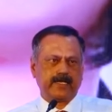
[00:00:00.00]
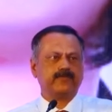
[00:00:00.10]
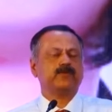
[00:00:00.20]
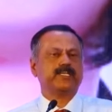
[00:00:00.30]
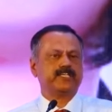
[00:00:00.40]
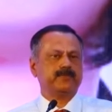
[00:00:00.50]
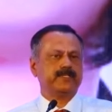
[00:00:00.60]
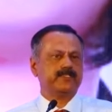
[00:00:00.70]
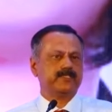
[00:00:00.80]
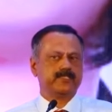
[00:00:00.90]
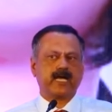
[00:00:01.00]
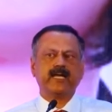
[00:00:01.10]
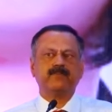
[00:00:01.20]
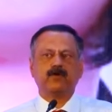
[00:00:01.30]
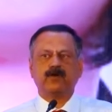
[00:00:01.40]
from the experiences I
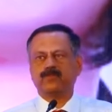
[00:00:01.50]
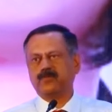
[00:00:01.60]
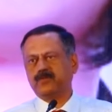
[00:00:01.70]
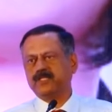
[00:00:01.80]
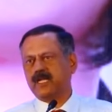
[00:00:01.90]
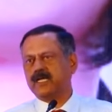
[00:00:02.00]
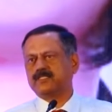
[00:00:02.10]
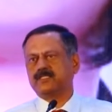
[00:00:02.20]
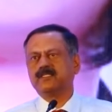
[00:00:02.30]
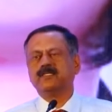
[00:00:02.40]
have gone through in the last